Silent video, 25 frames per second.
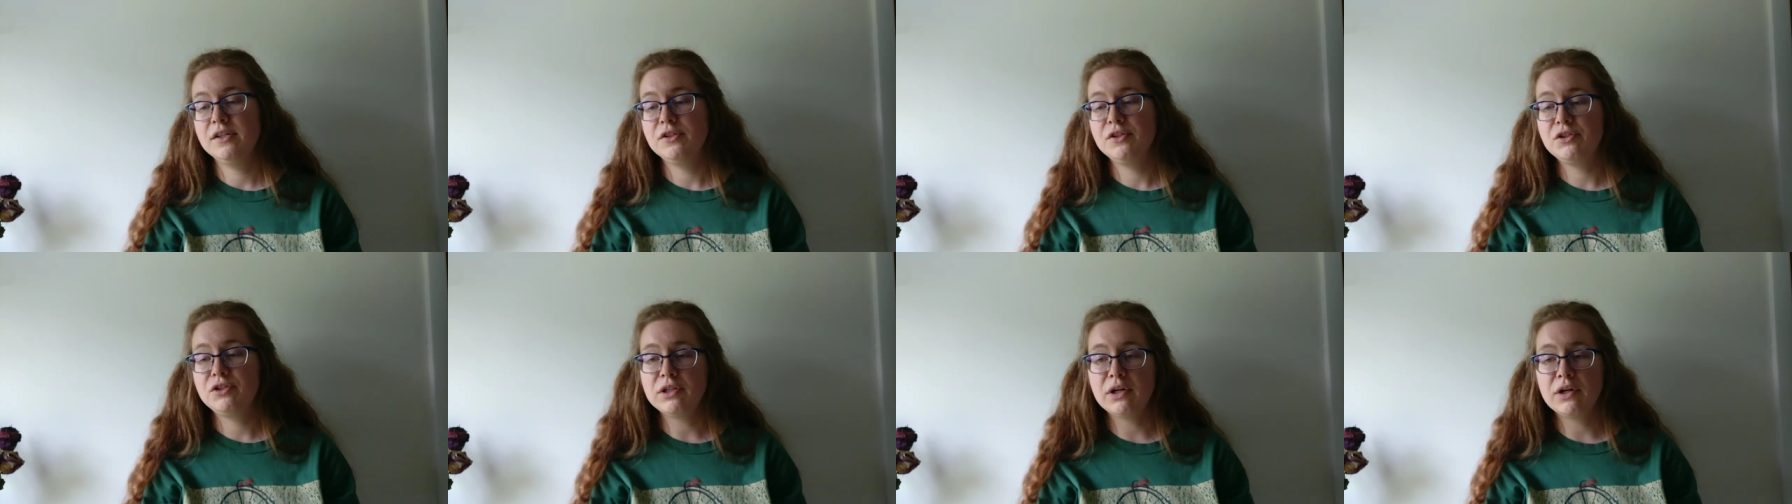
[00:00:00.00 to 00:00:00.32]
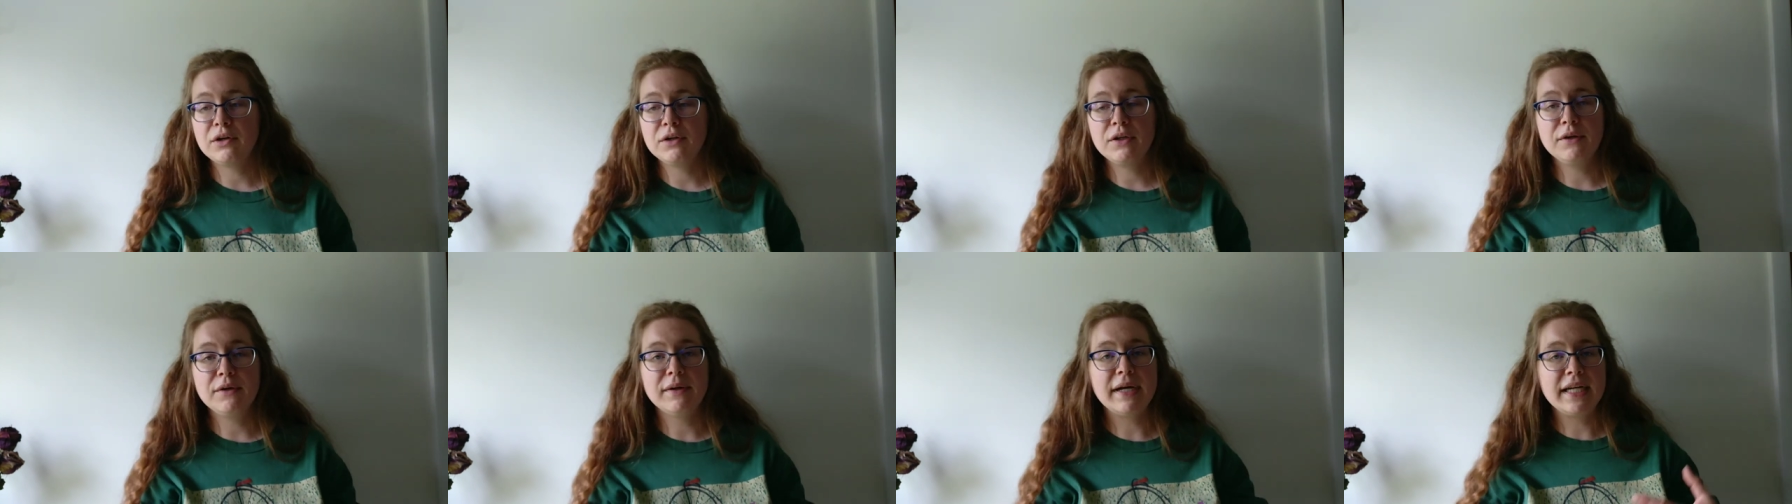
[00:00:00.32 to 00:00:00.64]

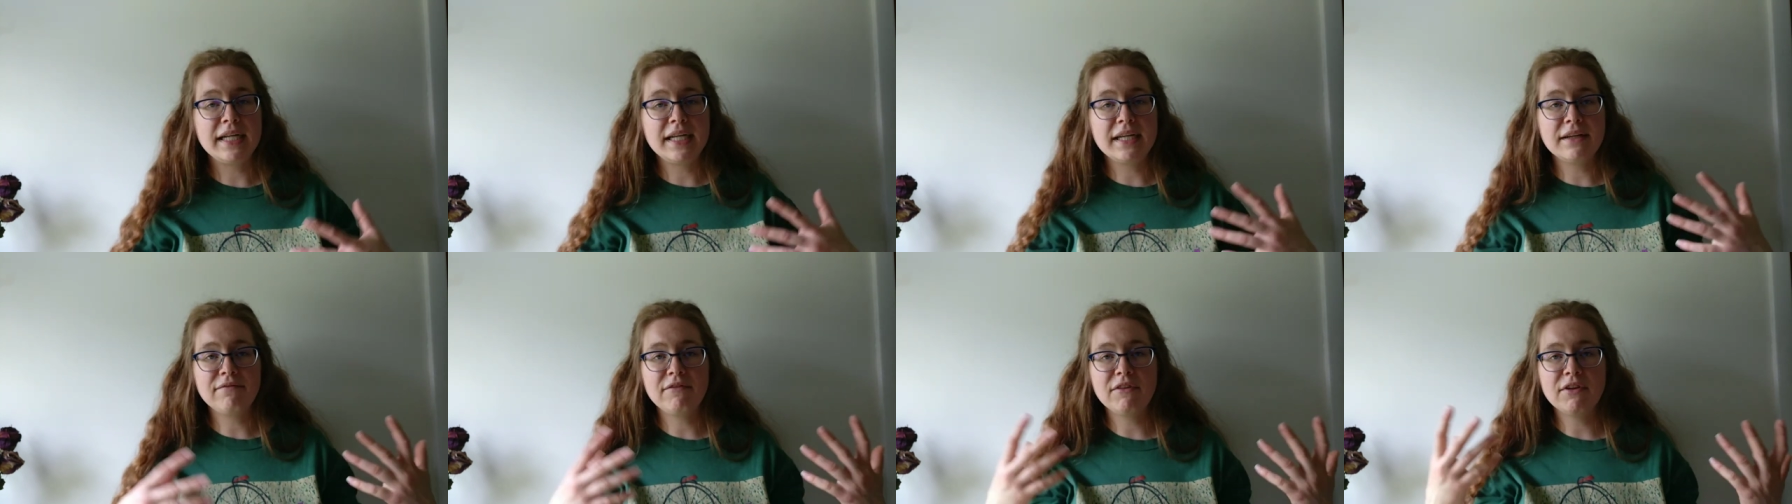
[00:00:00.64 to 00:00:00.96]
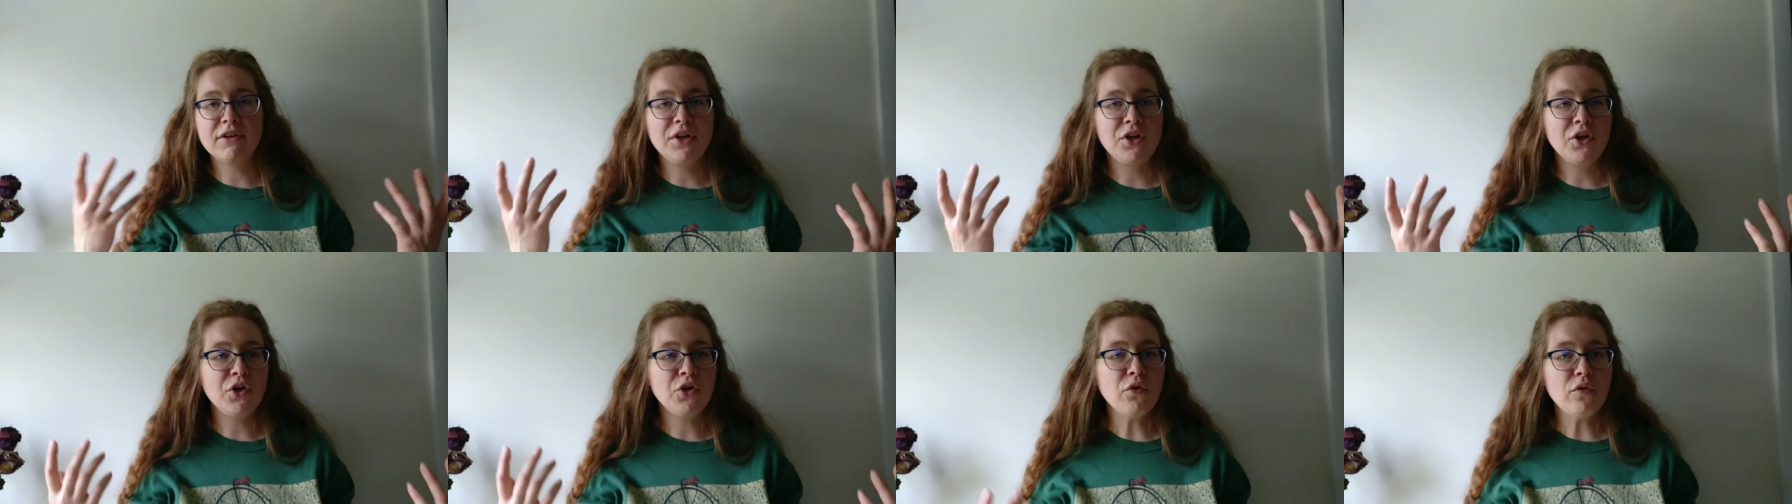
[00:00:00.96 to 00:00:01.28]
show you any of
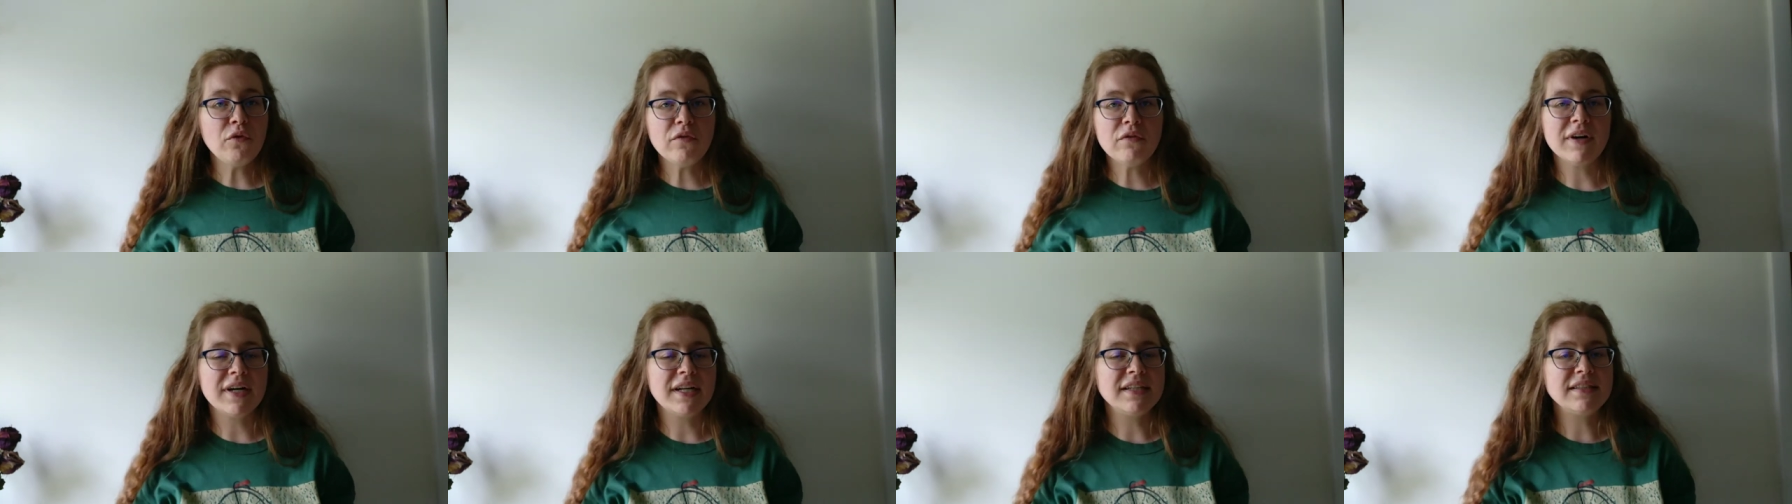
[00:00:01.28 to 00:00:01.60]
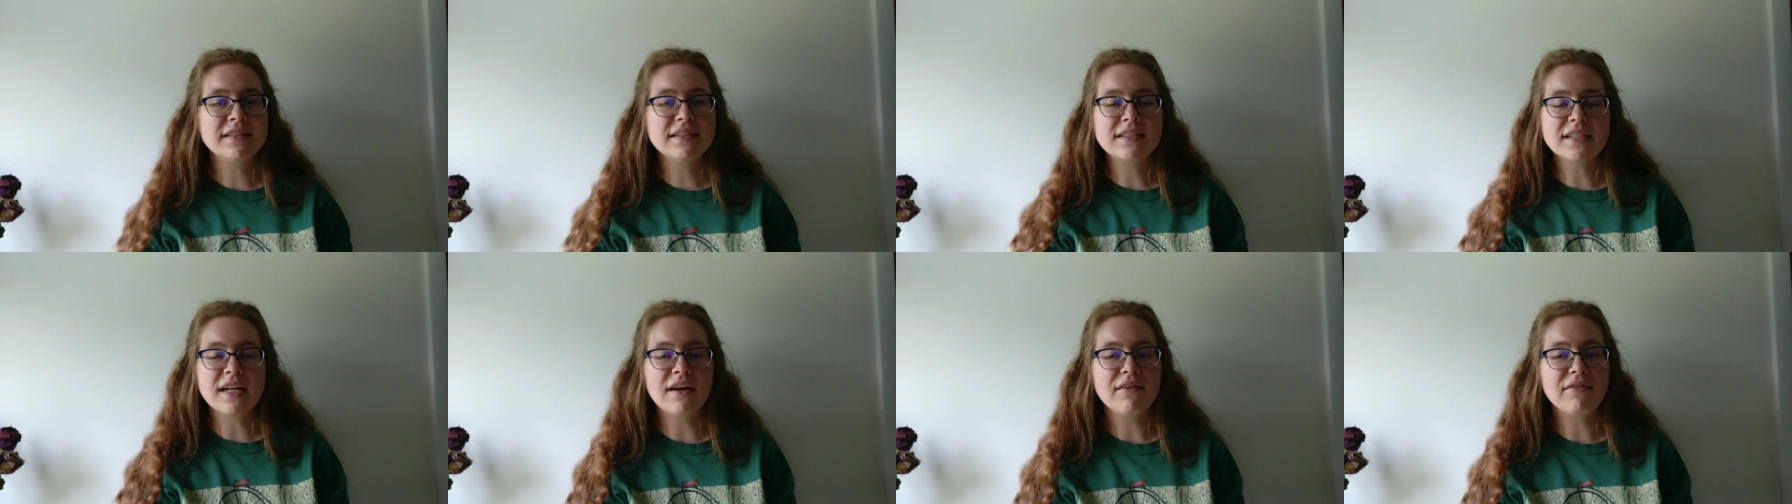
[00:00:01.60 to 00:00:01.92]
the new
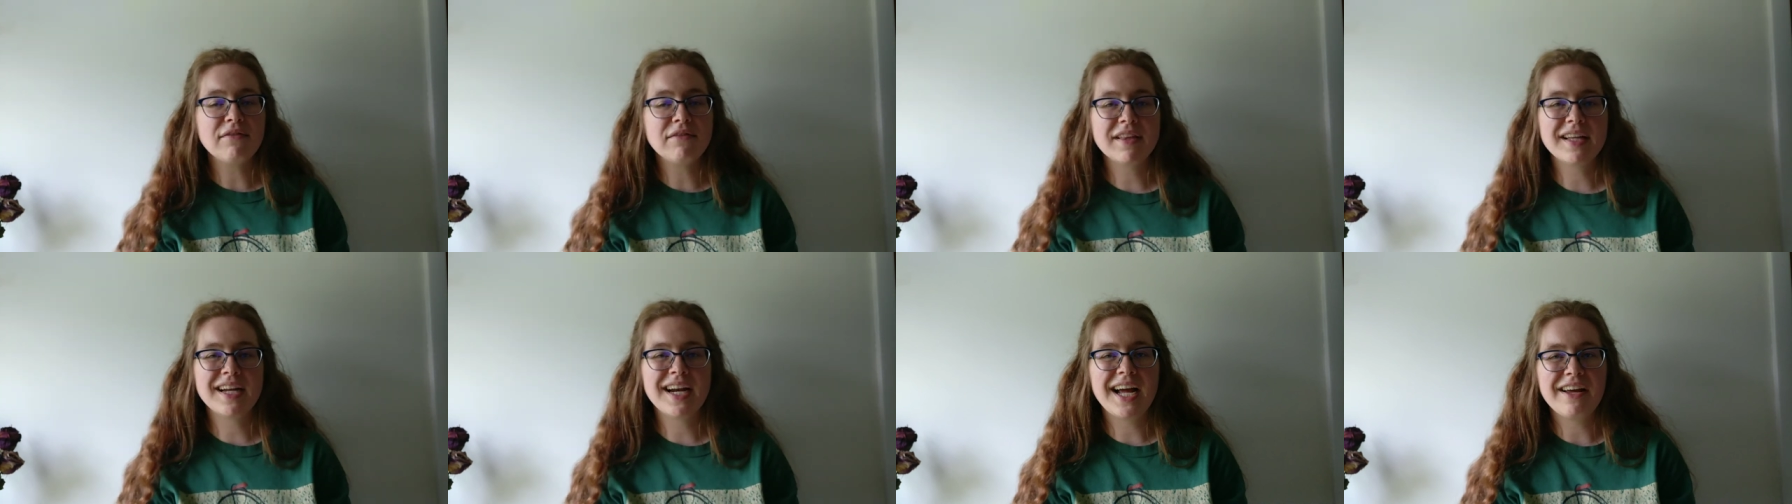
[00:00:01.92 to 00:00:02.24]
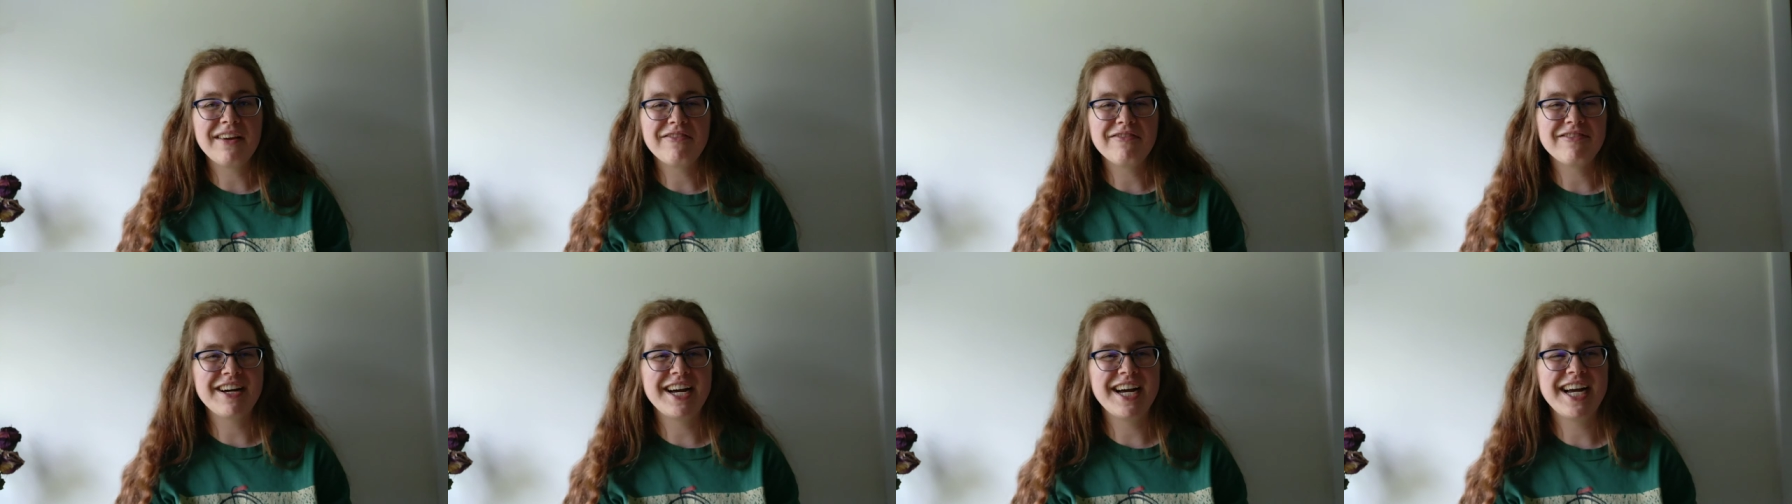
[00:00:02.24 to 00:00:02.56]
fun stuff that
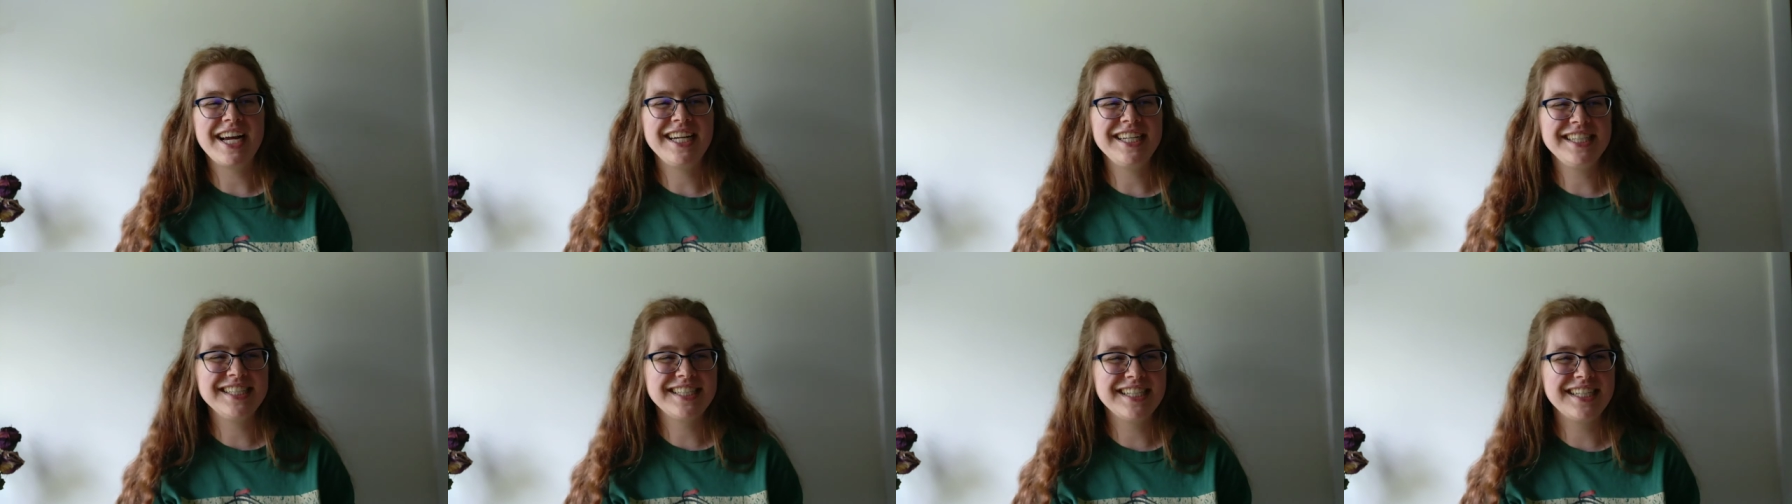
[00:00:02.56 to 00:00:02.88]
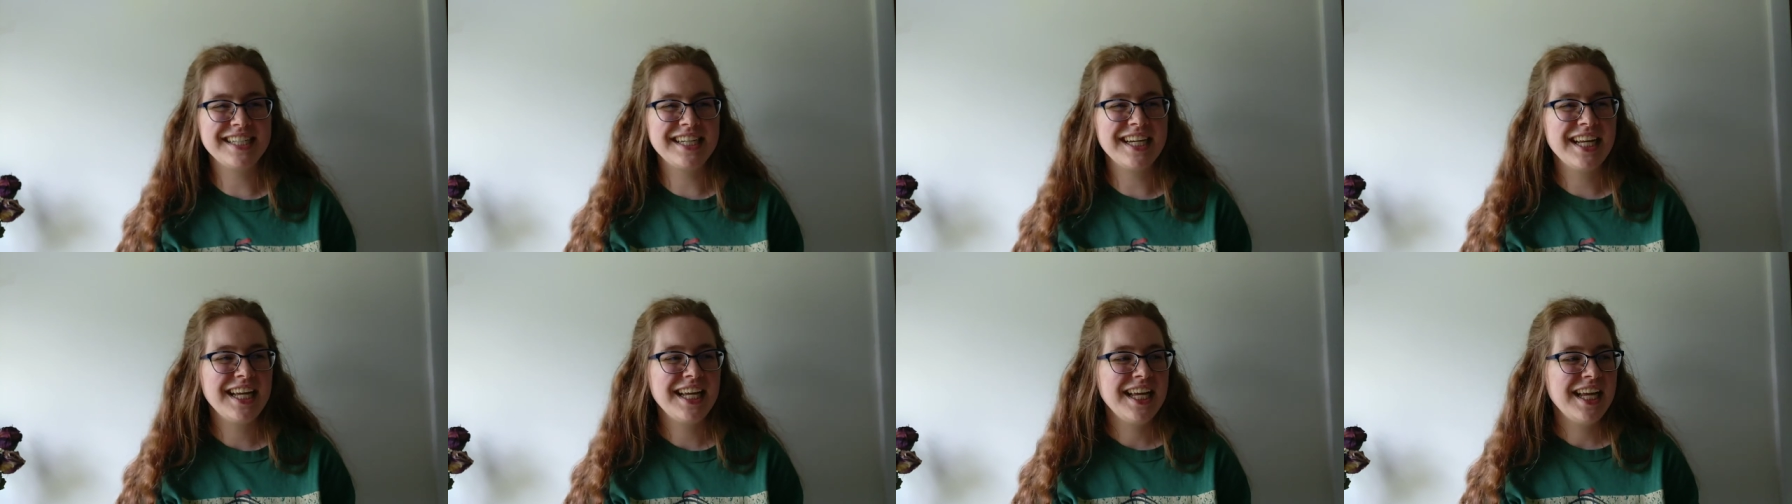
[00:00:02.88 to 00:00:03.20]
I find,
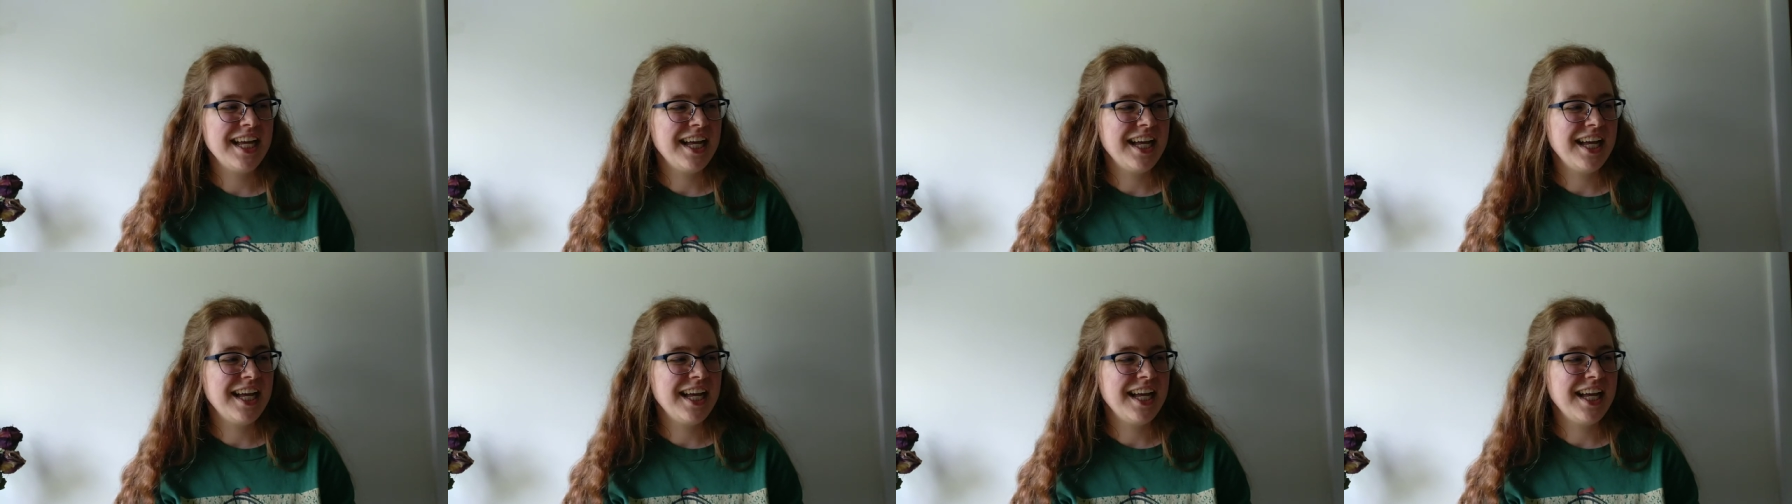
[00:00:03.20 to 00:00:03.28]
and